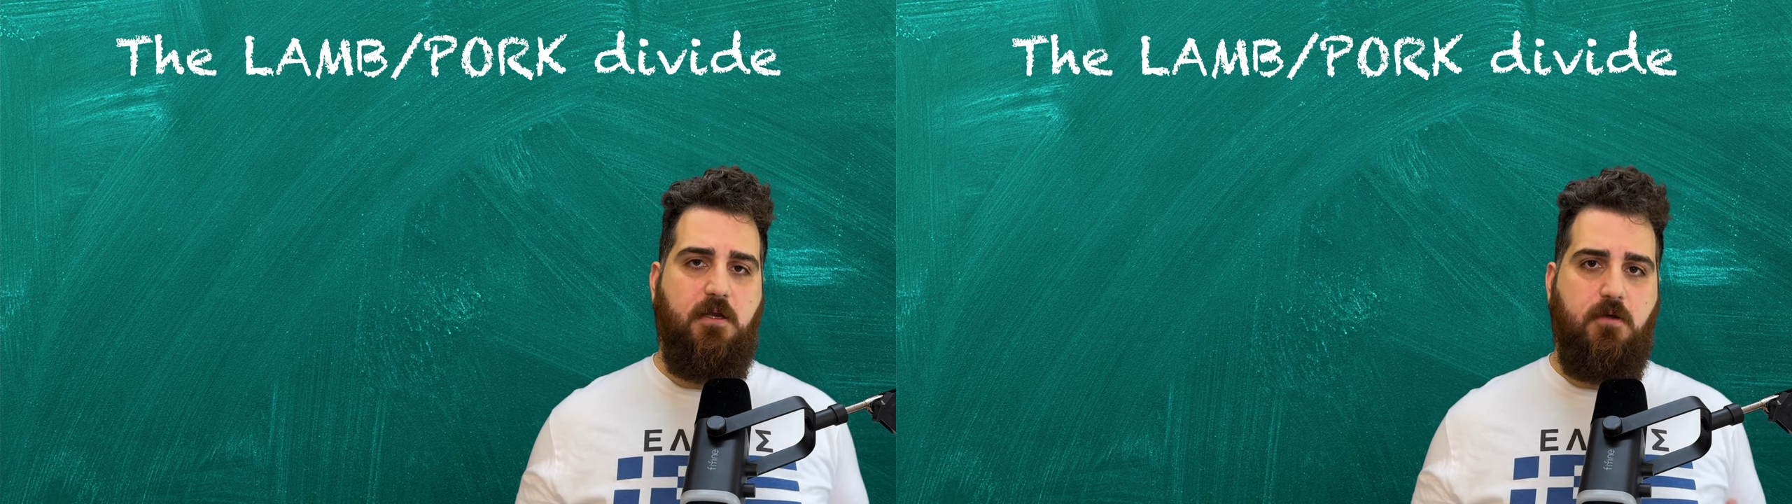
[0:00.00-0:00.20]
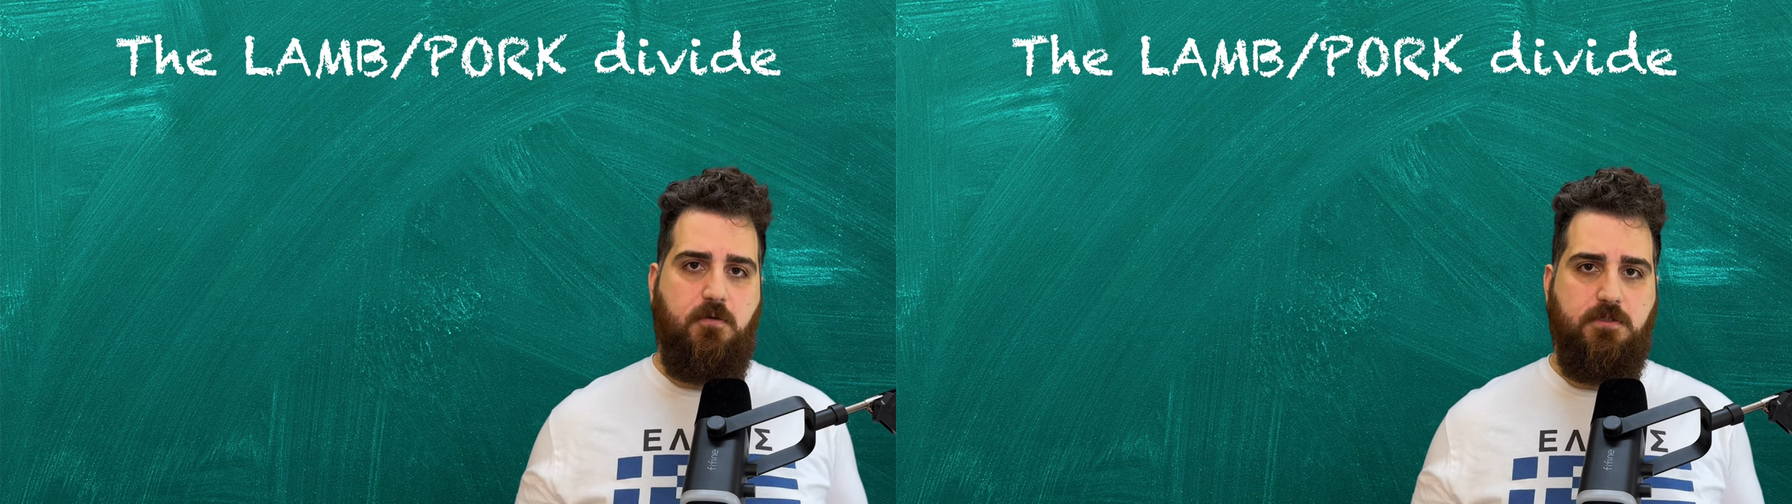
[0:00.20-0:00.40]

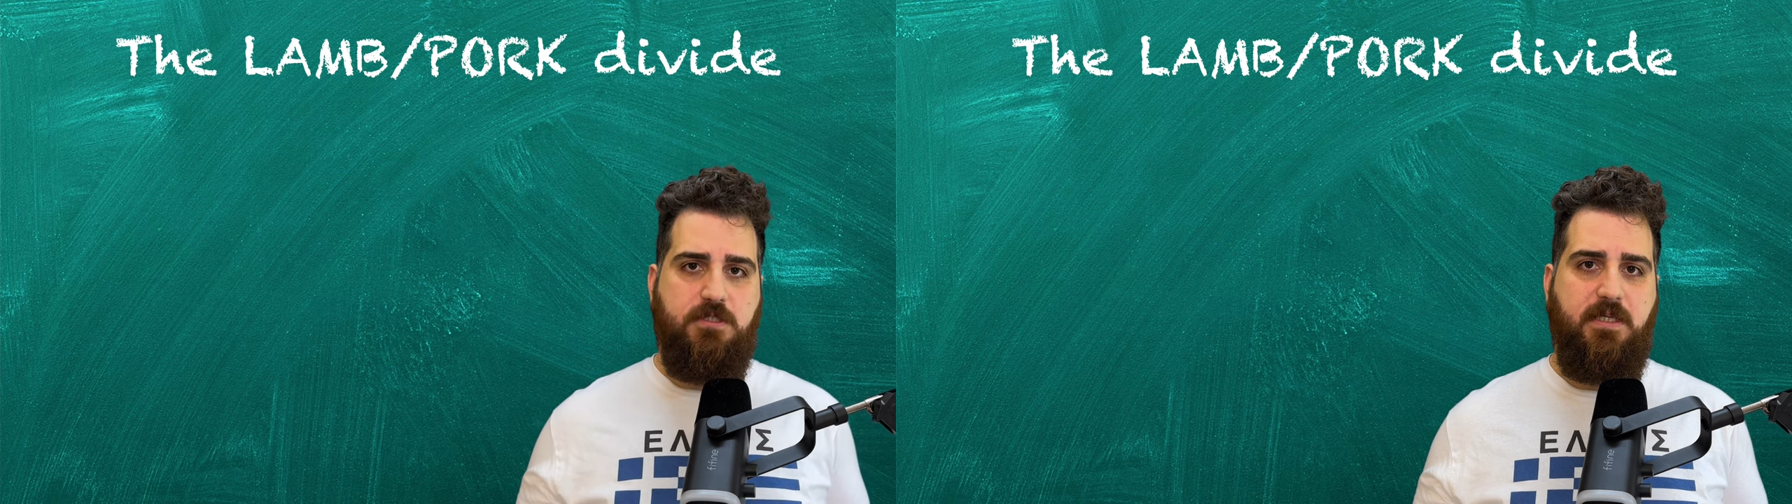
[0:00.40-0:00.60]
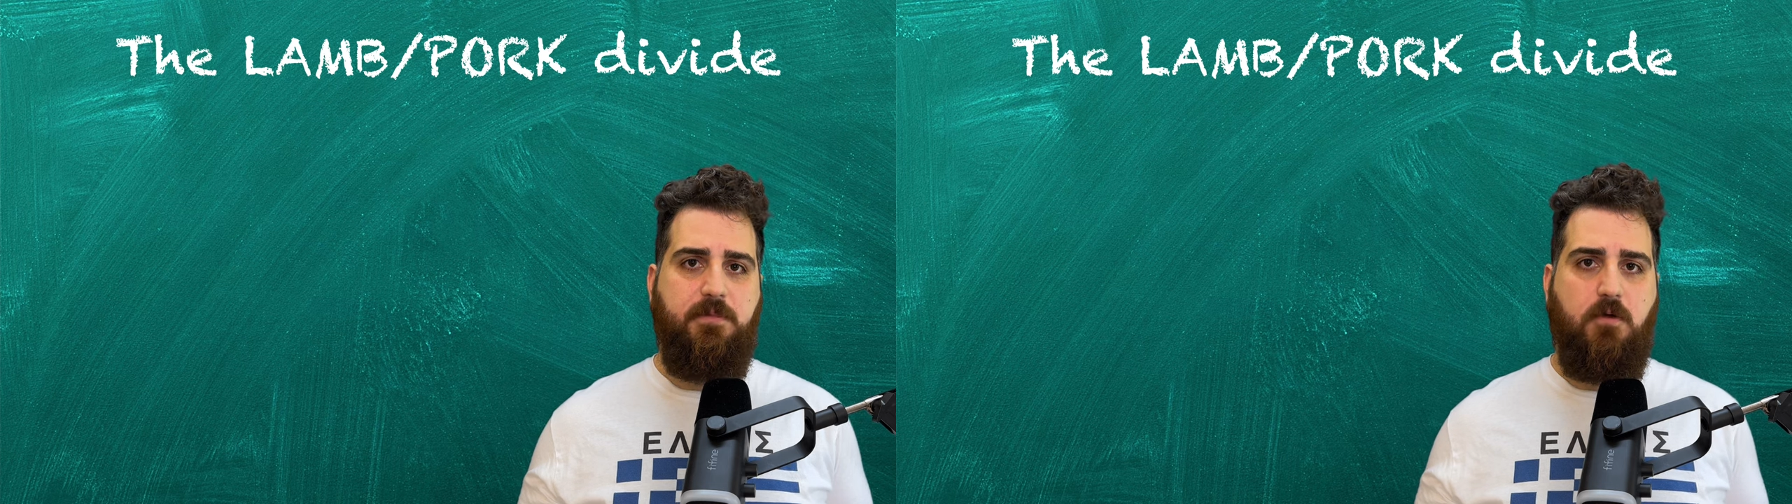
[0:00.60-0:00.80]

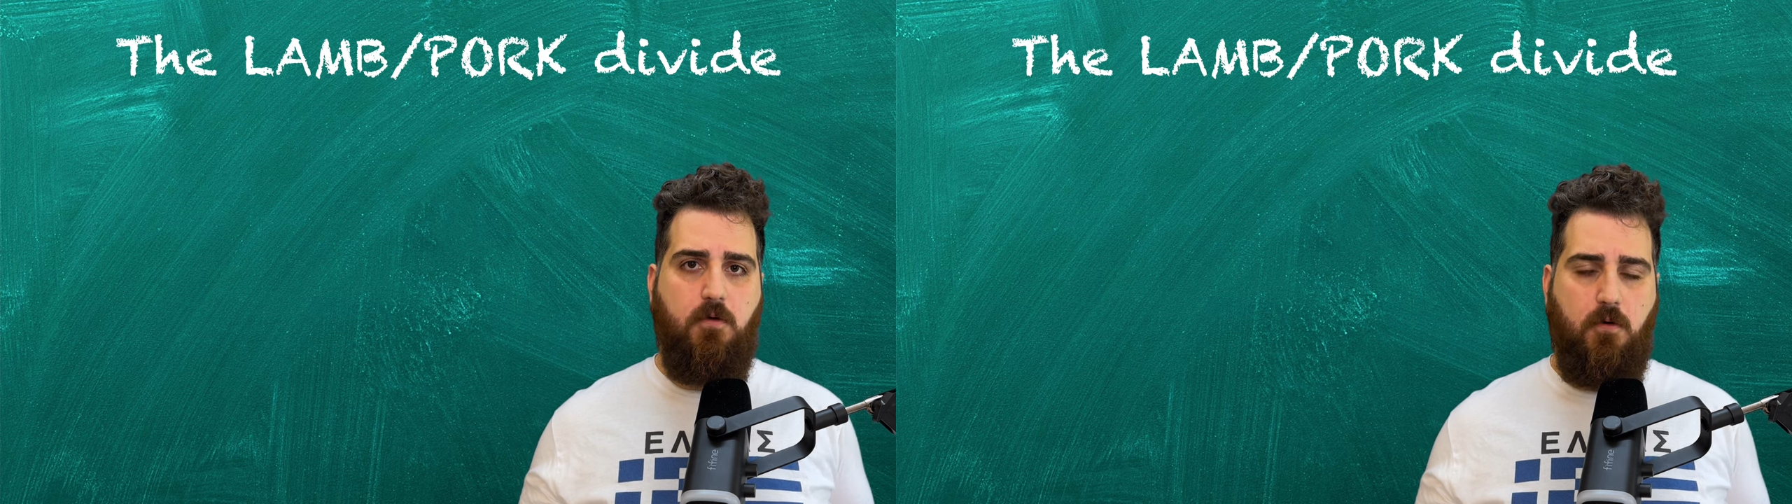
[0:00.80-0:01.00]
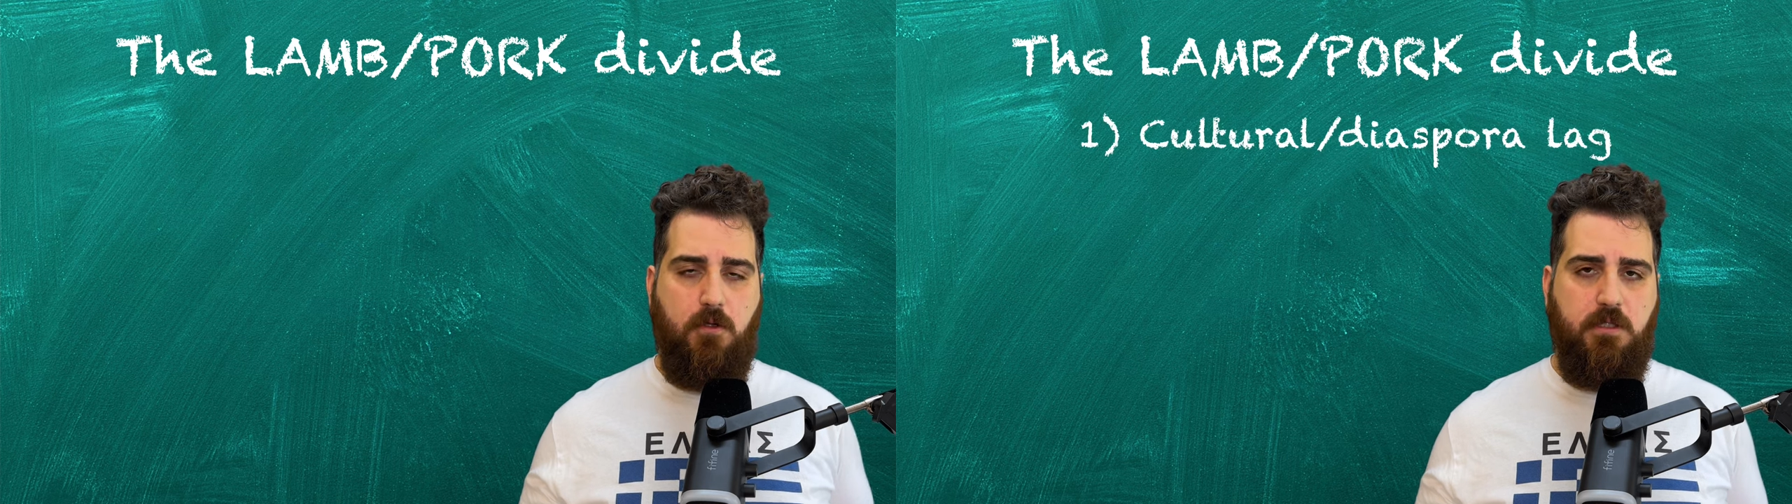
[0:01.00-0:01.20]
concept
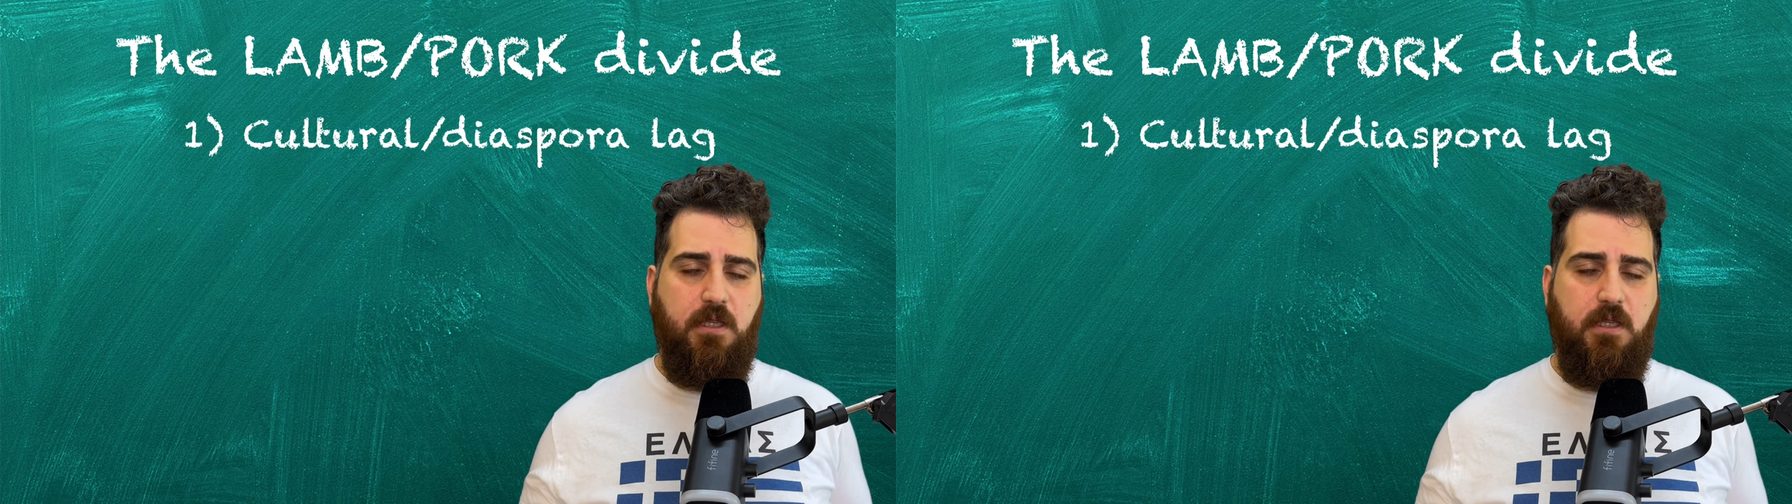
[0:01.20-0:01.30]
called